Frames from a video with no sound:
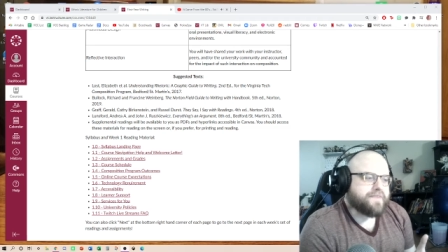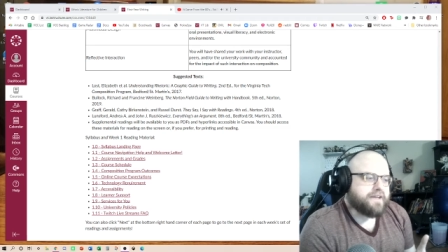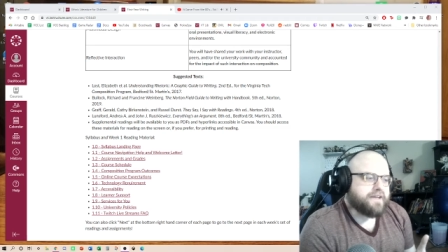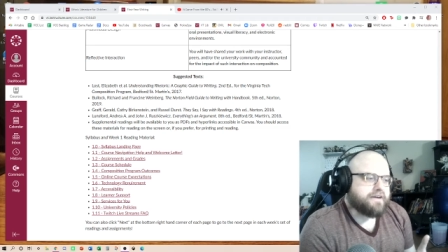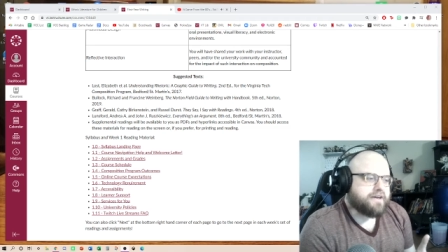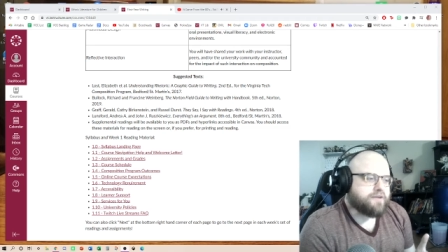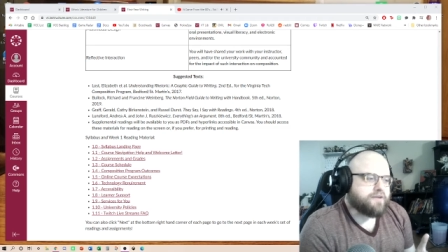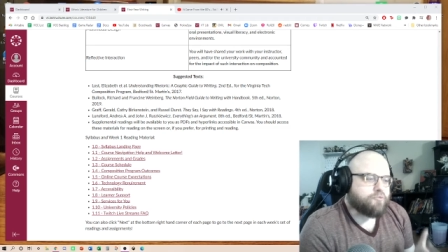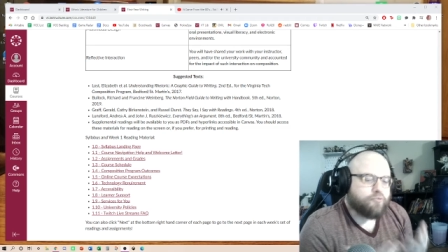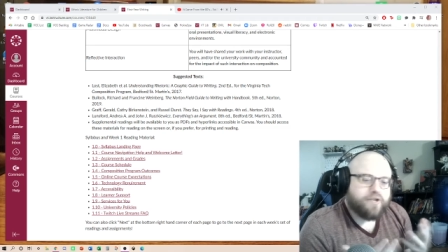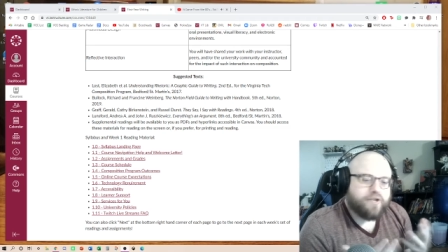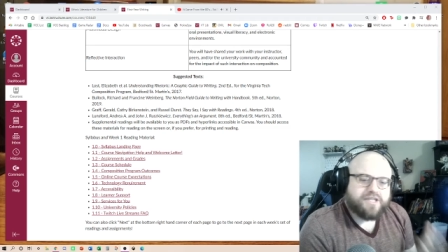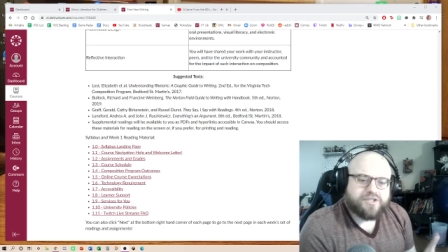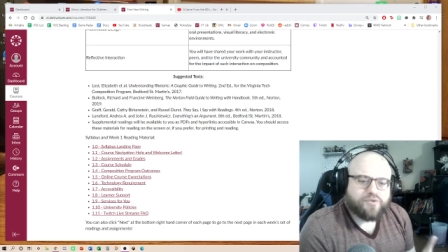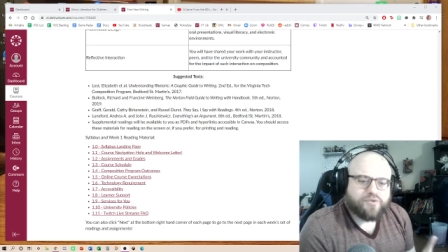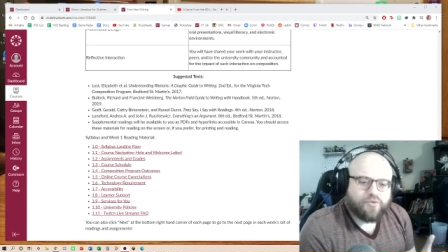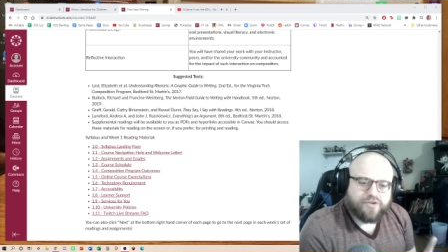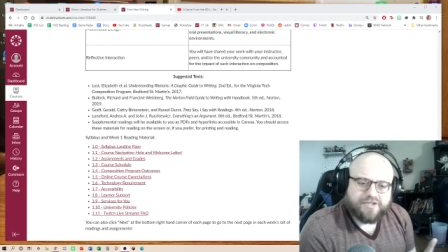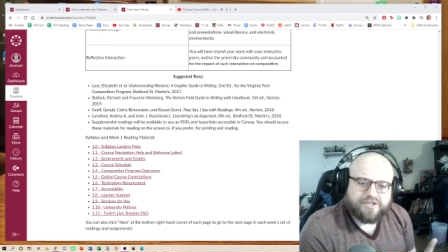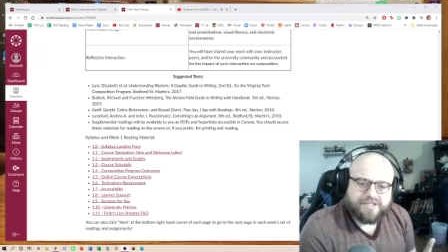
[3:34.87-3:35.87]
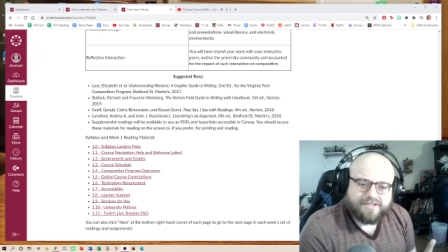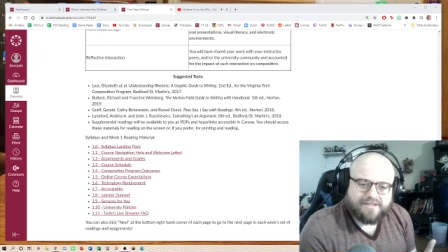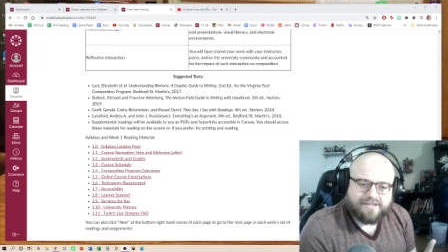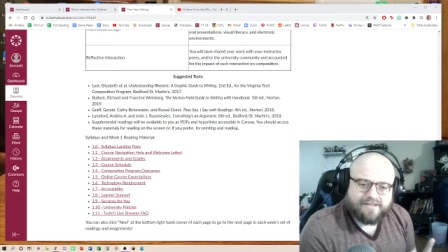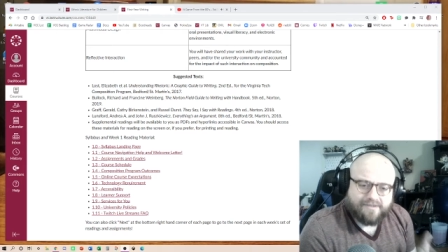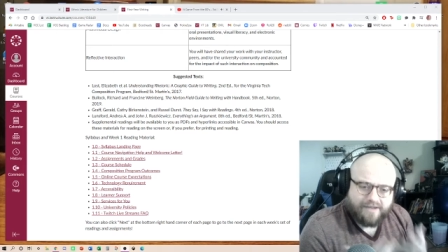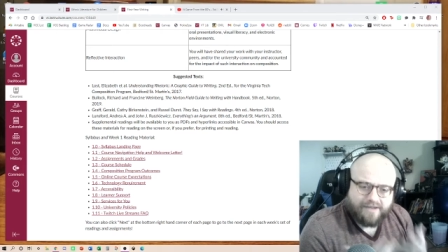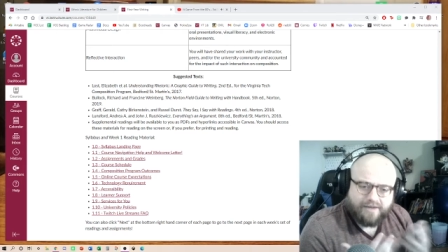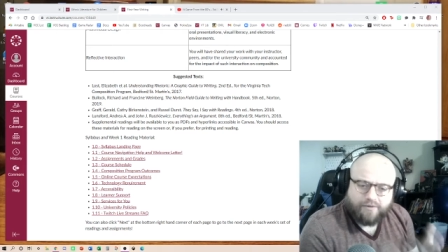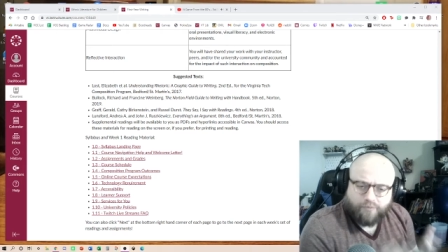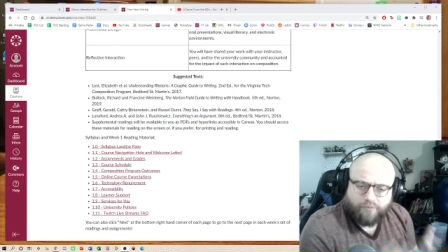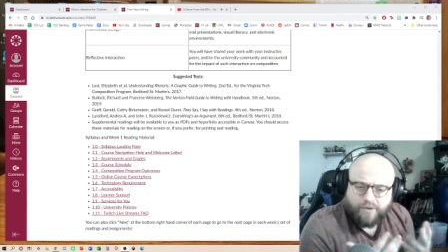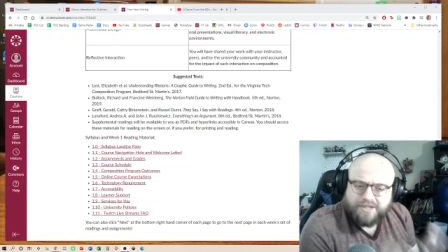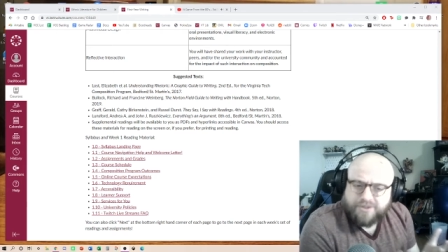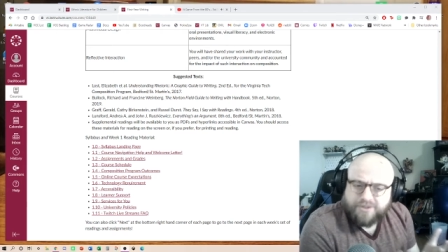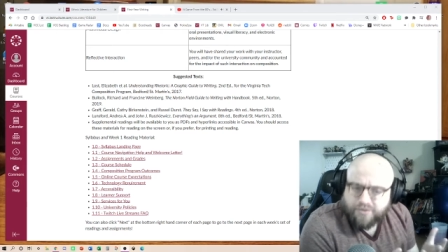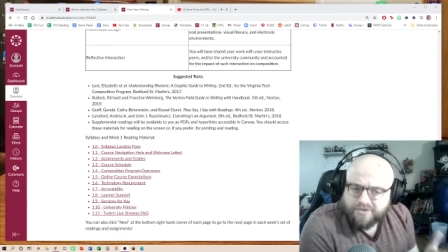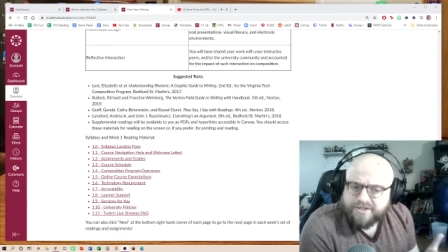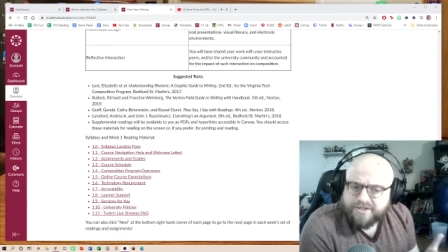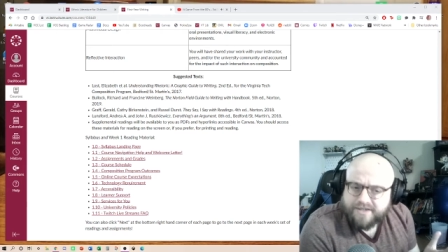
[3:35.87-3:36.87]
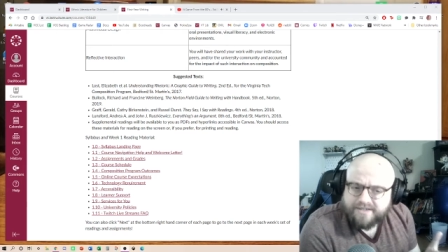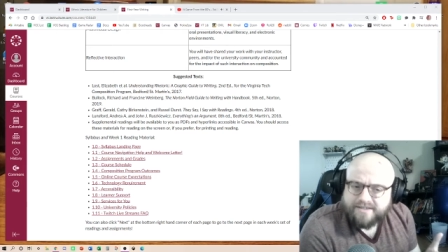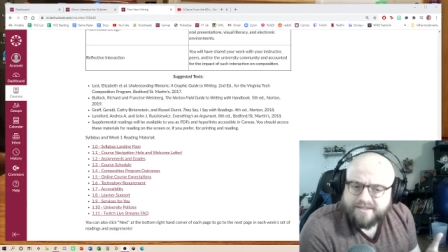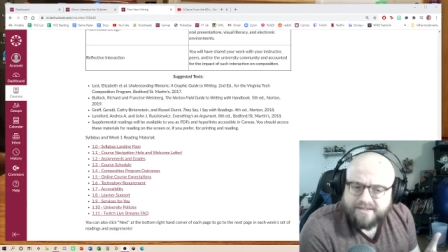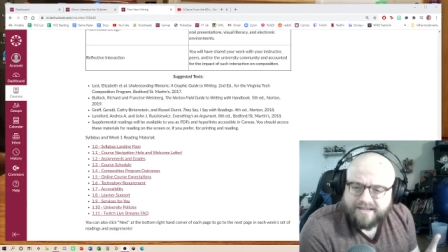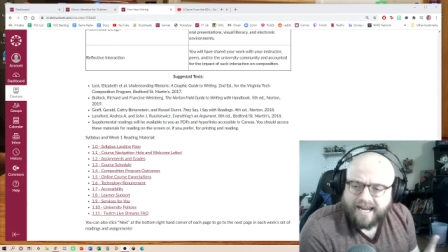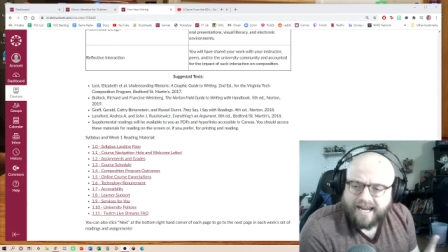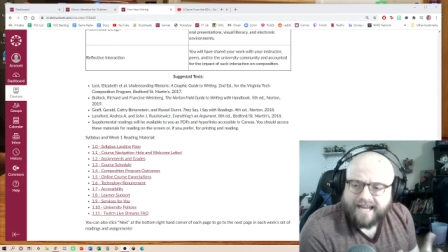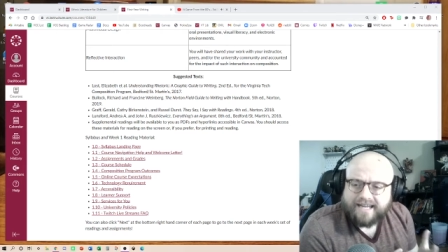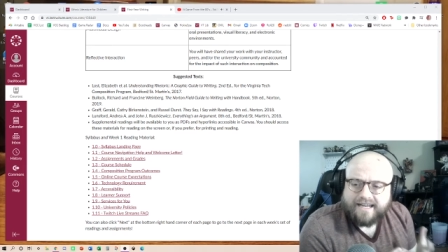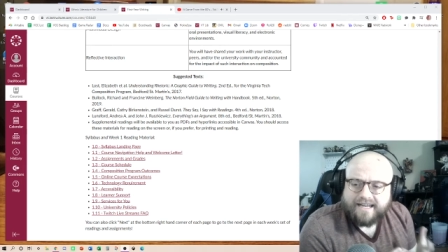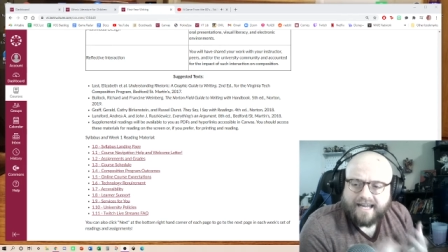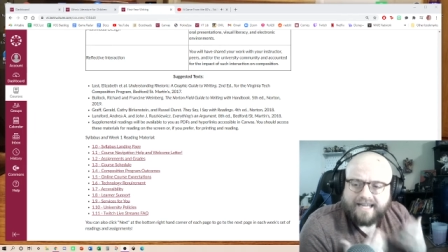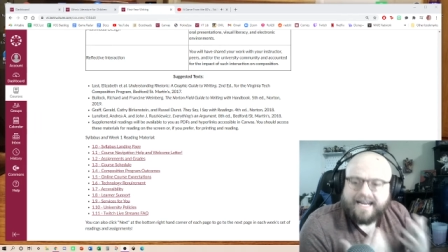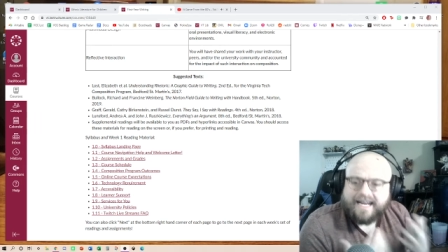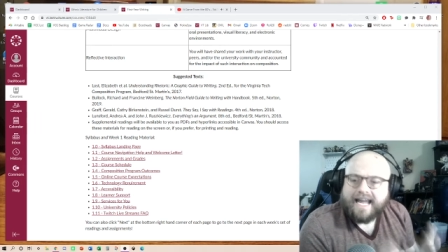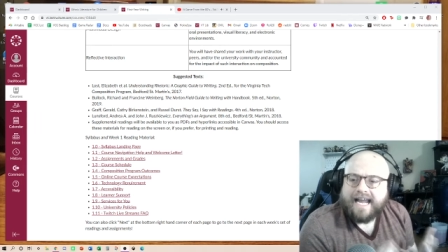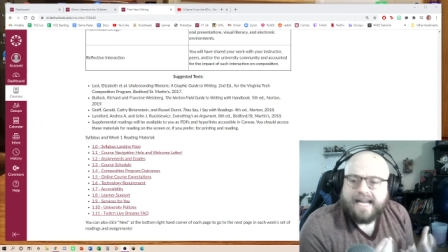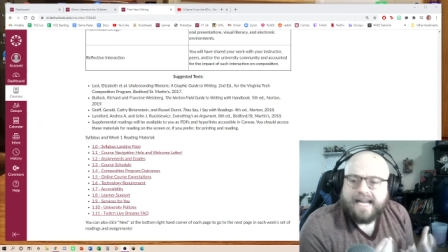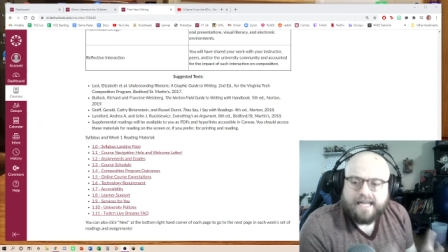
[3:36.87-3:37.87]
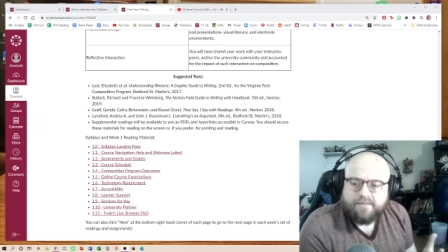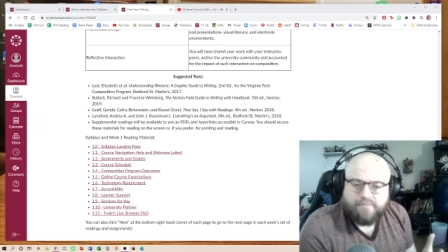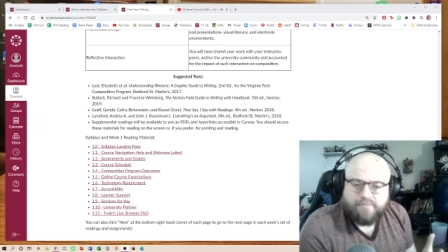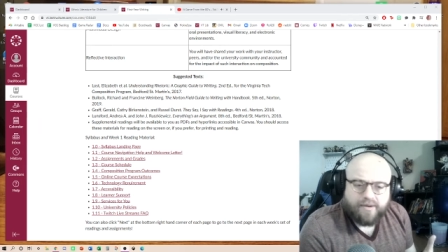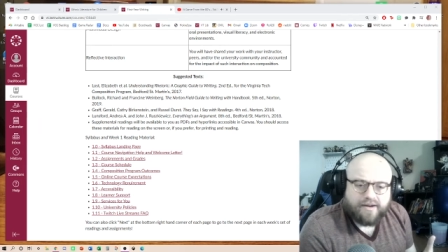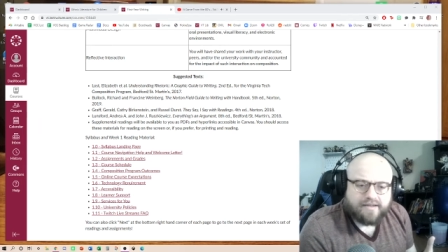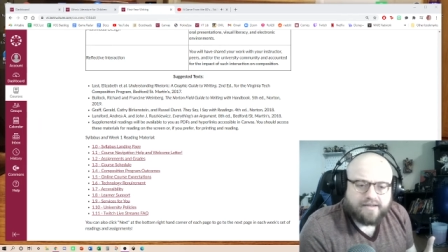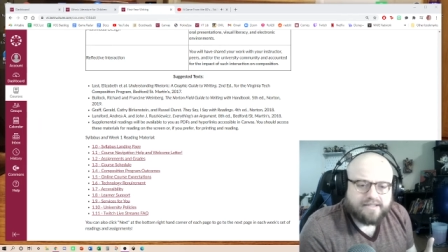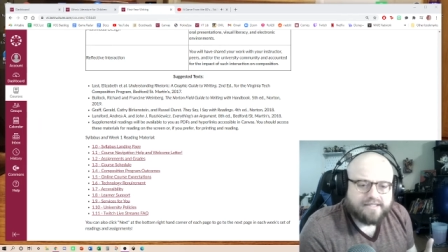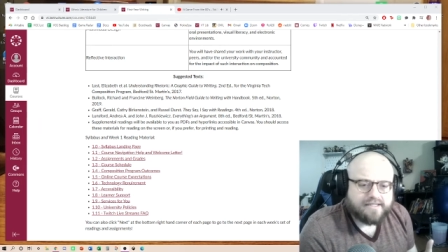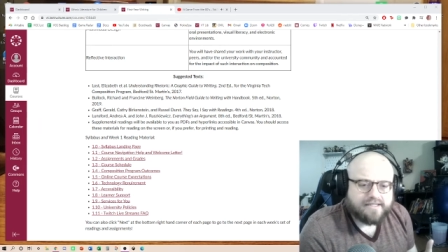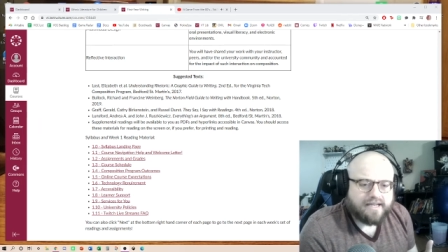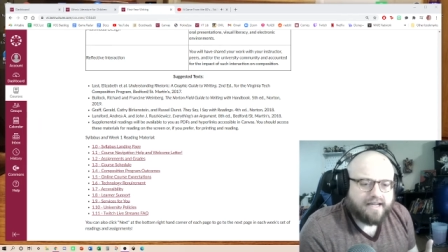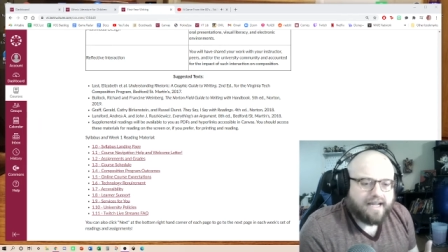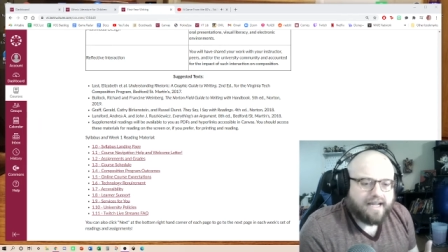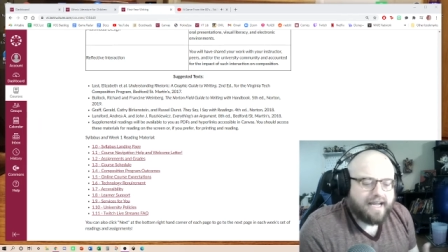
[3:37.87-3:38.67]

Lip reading: resources and handbooks.